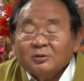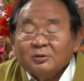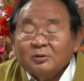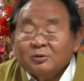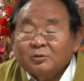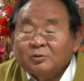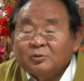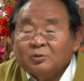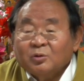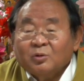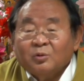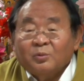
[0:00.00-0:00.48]

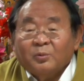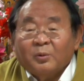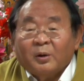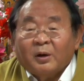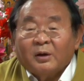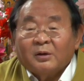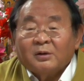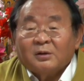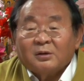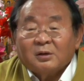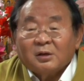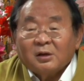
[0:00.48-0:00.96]
You
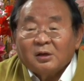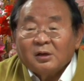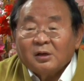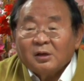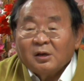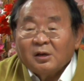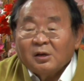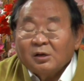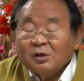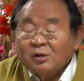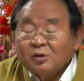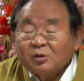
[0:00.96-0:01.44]

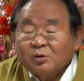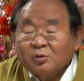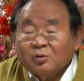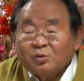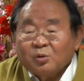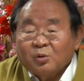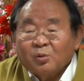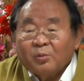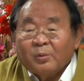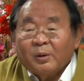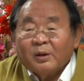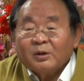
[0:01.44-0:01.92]

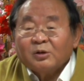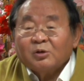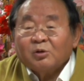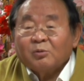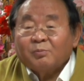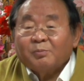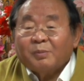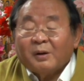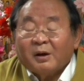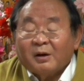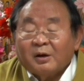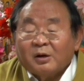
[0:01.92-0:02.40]
don't want
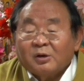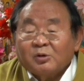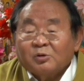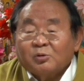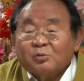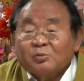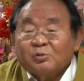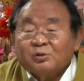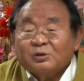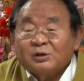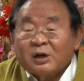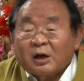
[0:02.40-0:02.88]
your
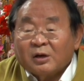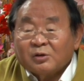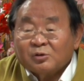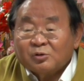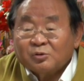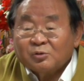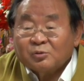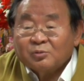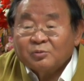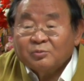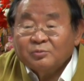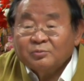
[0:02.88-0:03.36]
parents to judge
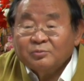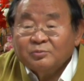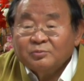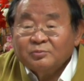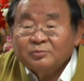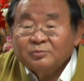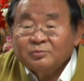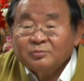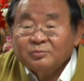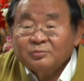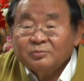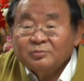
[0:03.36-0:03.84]

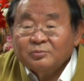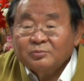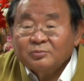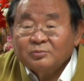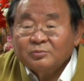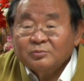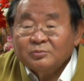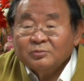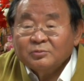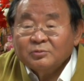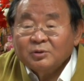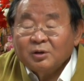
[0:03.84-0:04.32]

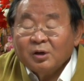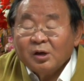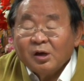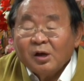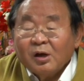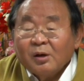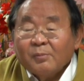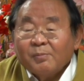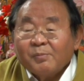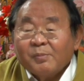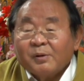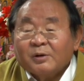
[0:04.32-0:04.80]
you,